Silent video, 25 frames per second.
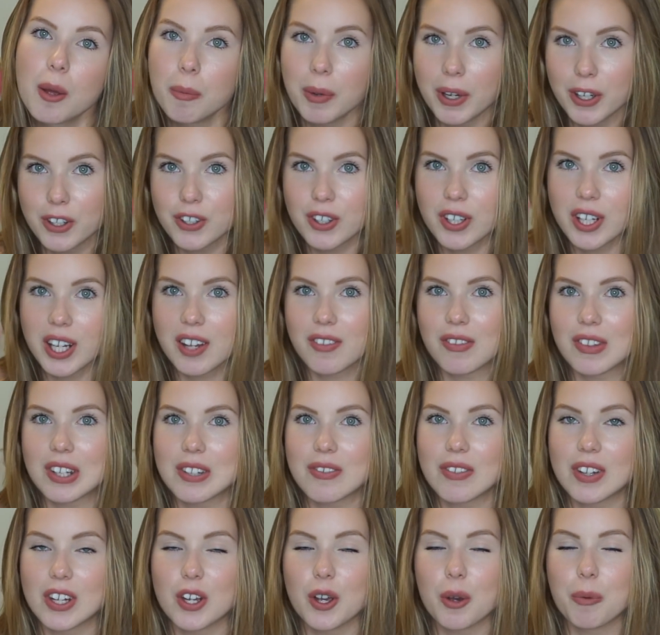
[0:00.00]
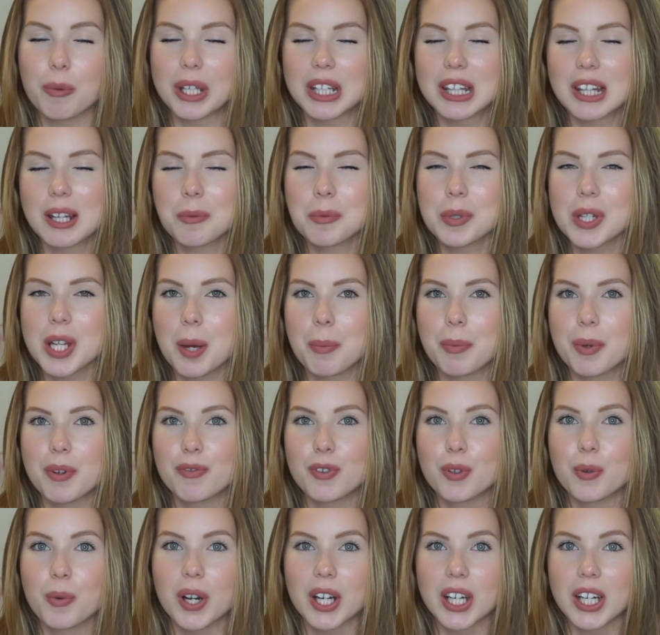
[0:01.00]
make sure to give this video a big thumbs up if
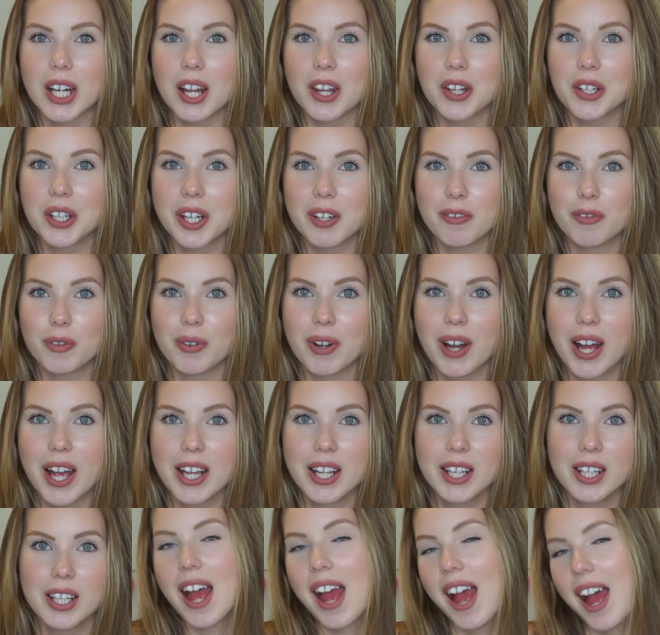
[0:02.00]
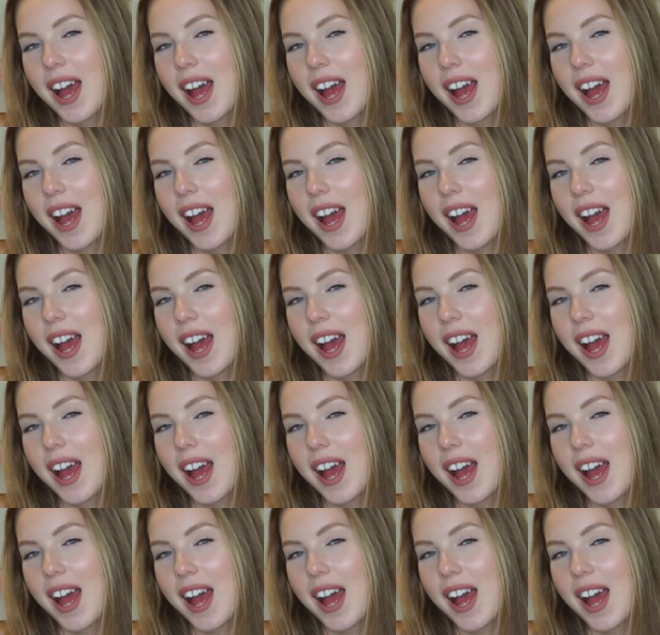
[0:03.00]
you want another giveaway.